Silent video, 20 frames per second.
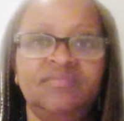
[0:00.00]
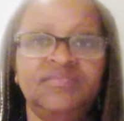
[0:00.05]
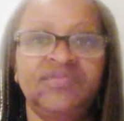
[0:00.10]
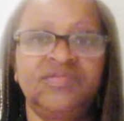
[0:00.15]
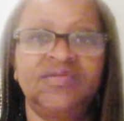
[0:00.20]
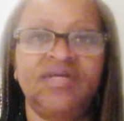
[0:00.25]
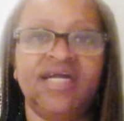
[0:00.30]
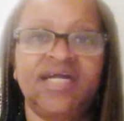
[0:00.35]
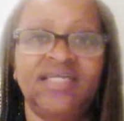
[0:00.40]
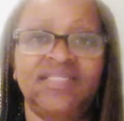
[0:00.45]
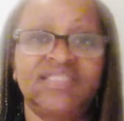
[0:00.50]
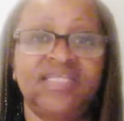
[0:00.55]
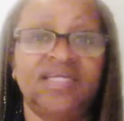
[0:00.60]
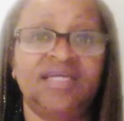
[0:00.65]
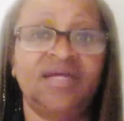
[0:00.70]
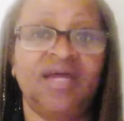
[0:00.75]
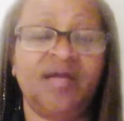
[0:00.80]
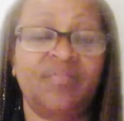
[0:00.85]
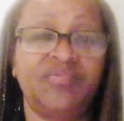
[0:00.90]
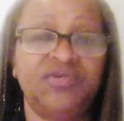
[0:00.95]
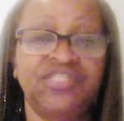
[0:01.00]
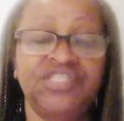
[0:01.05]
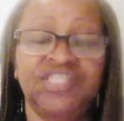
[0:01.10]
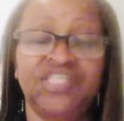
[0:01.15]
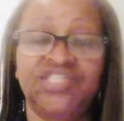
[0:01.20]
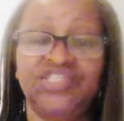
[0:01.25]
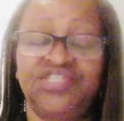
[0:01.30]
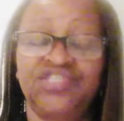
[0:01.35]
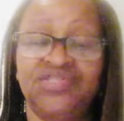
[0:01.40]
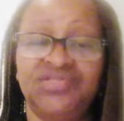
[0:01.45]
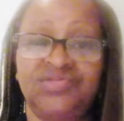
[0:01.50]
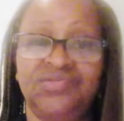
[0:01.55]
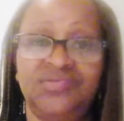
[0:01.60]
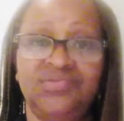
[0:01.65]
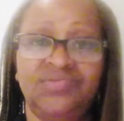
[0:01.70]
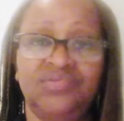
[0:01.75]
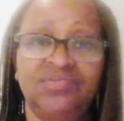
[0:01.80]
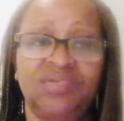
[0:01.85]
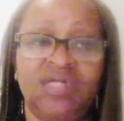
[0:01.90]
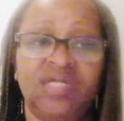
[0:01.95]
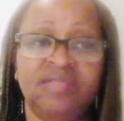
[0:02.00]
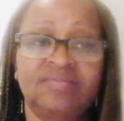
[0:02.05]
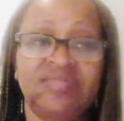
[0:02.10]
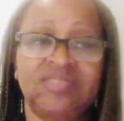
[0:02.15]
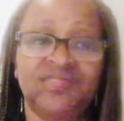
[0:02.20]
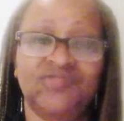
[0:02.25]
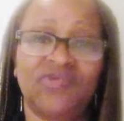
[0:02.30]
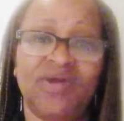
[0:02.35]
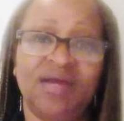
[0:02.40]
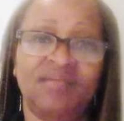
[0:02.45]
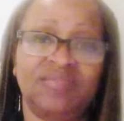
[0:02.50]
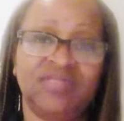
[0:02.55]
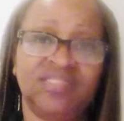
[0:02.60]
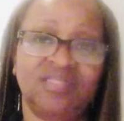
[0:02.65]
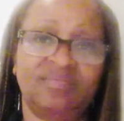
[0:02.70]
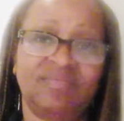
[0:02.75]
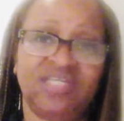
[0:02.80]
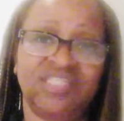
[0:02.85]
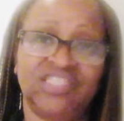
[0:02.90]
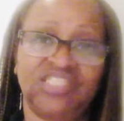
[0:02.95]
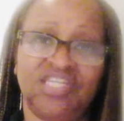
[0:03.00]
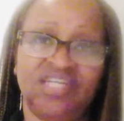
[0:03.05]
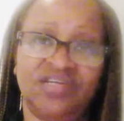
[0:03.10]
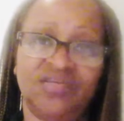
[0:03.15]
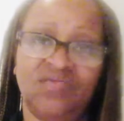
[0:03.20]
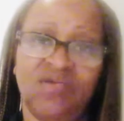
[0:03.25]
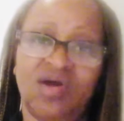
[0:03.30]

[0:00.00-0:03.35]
you guys, I appreciate you subscribing to my channel.